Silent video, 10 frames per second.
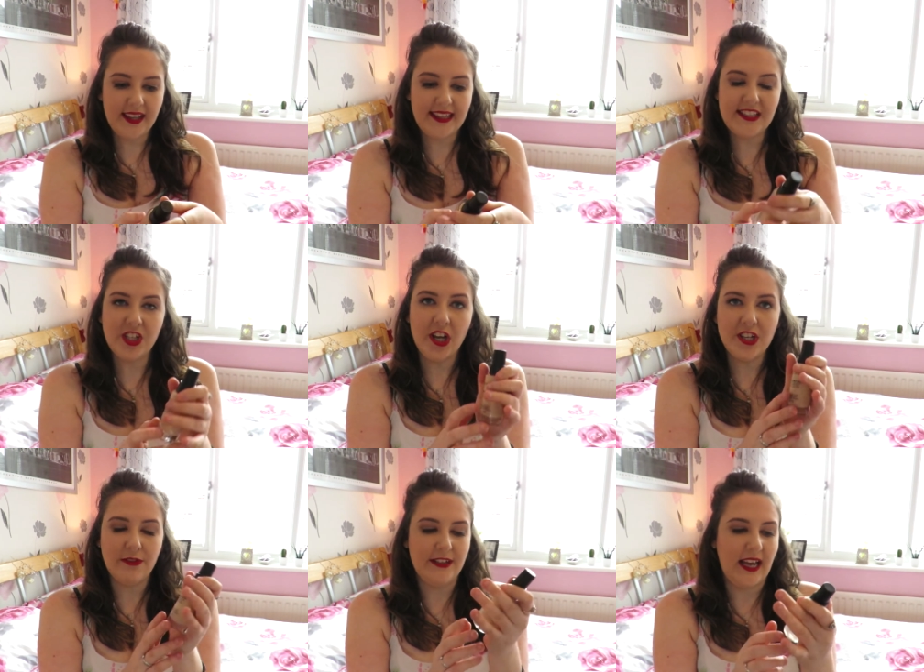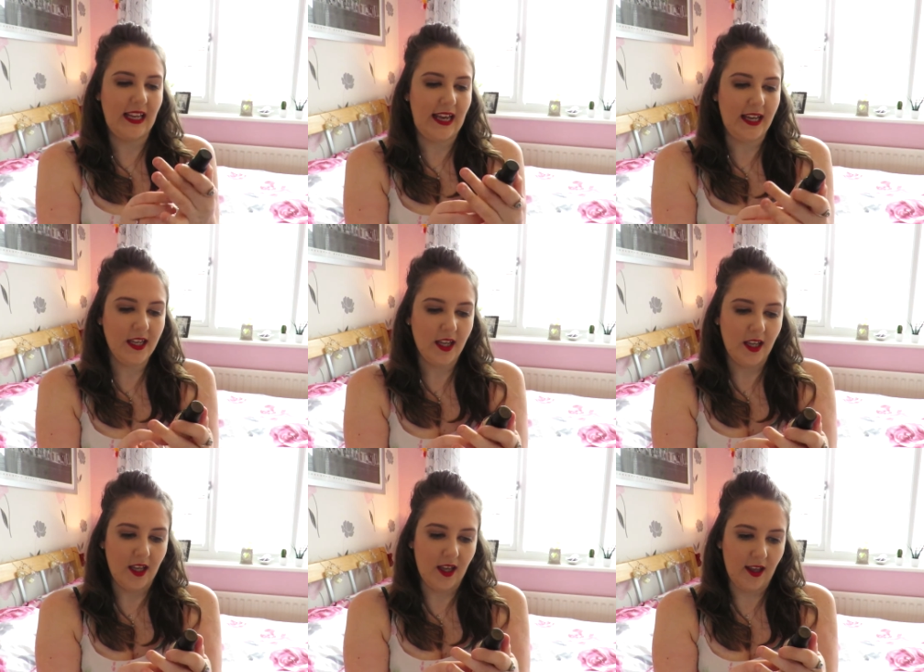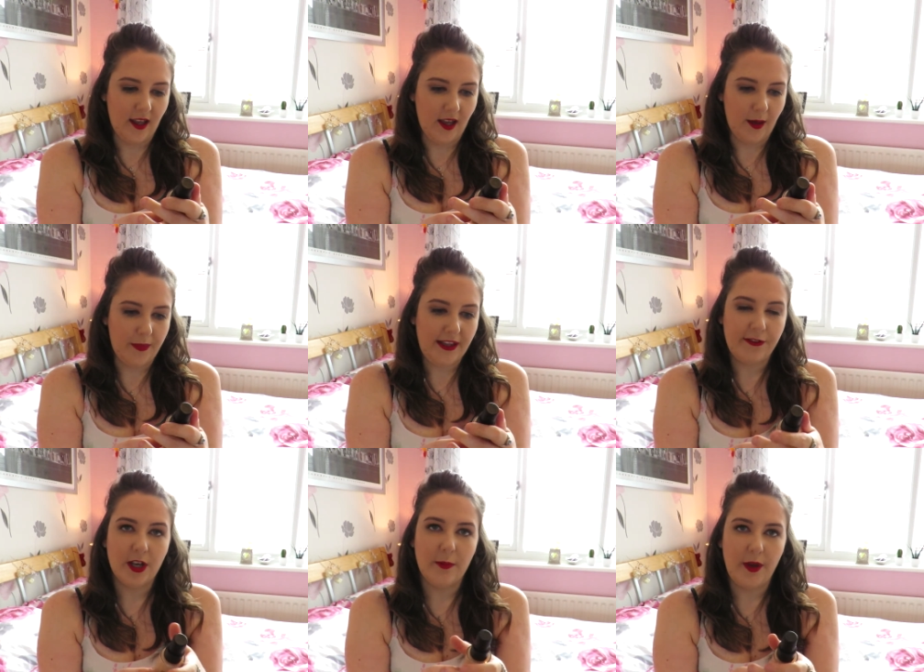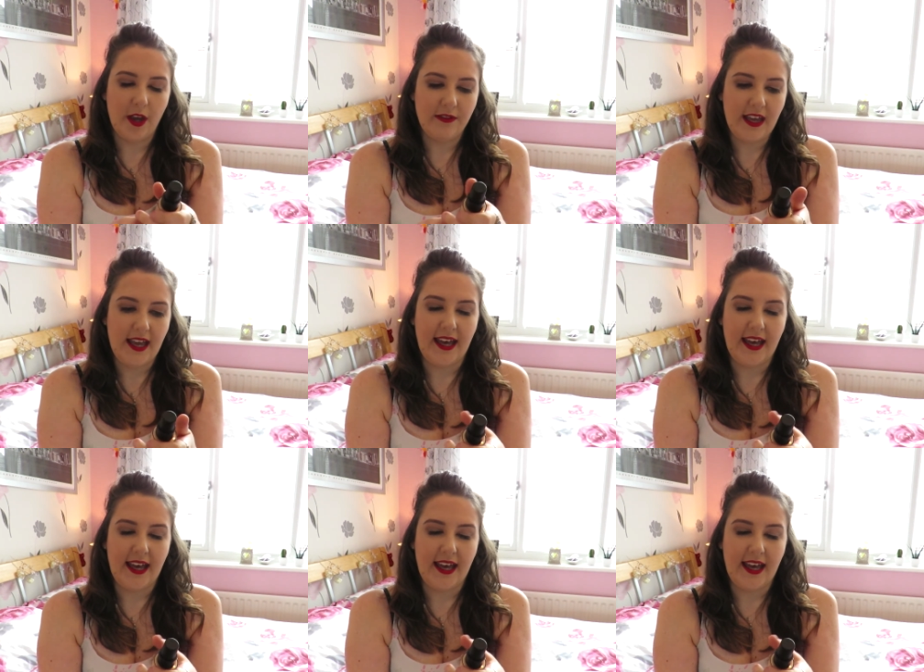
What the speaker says: And they started off in LA, but they've come over here